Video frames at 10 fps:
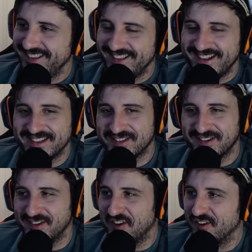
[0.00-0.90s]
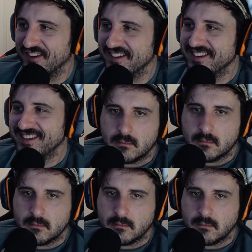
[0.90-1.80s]
That's so horrid.
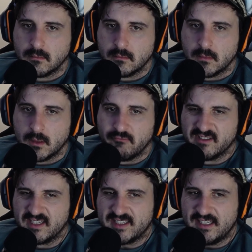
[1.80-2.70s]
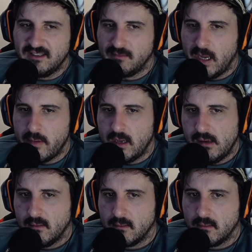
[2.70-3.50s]
Resistance, maybe?